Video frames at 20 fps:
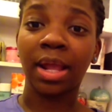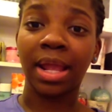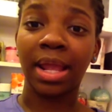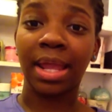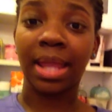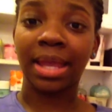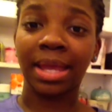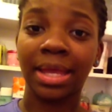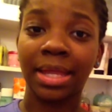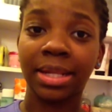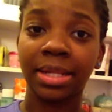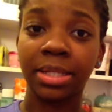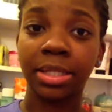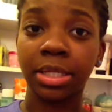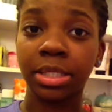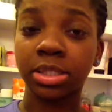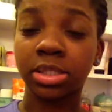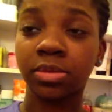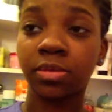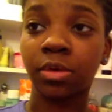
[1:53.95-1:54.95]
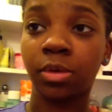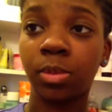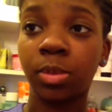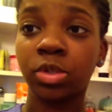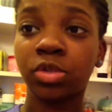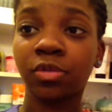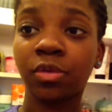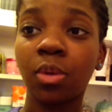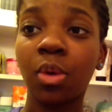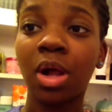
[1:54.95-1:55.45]
And thanks so much
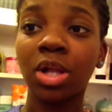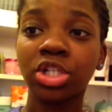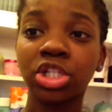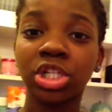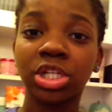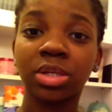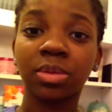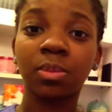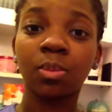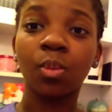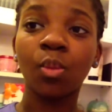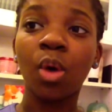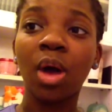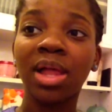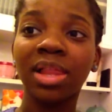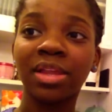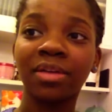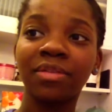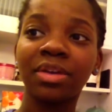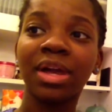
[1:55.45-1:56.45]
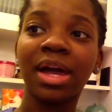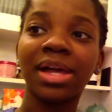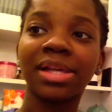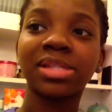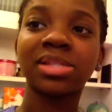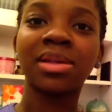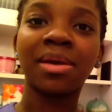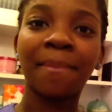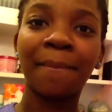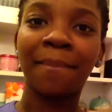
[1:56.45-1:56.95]
for watching. love you guys.
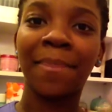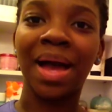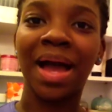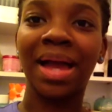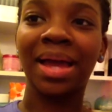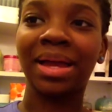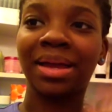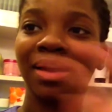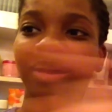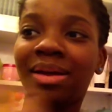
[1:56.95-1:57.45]
Bye.